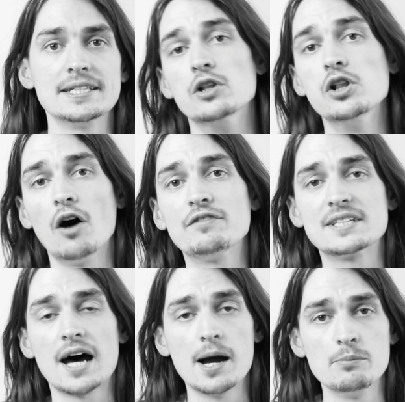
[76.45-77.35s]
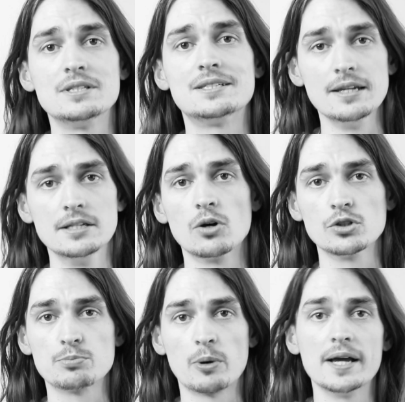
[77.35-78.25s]
For a lot of the time with sea
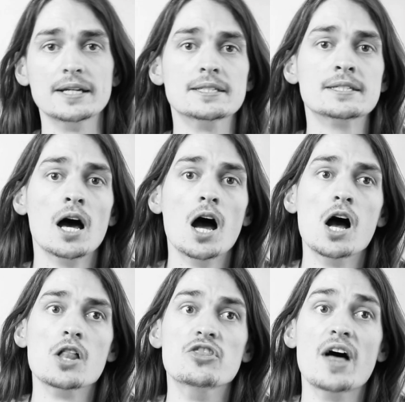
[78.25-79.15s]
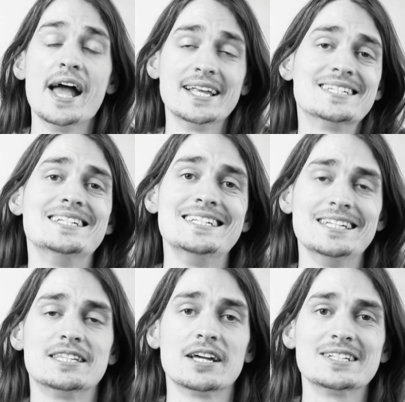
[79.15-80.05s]
salt sprays, there
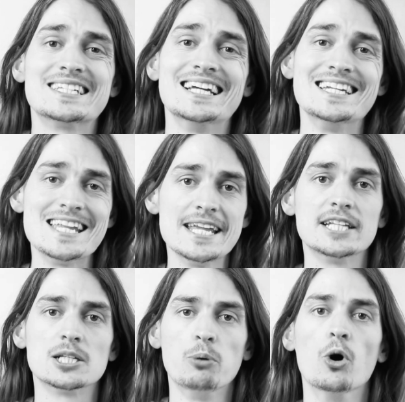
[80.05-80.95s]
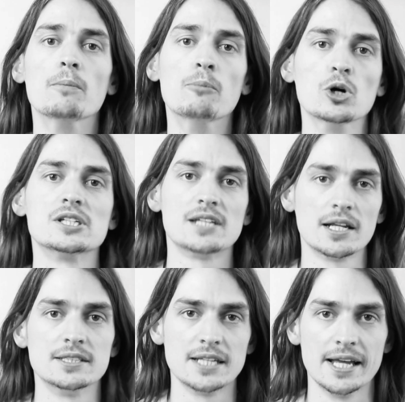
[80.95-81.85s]
isn't a need to put more
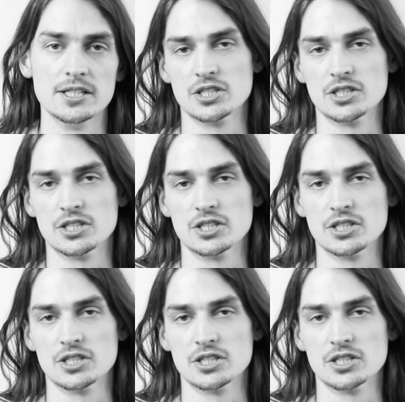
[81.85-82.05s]
scent in.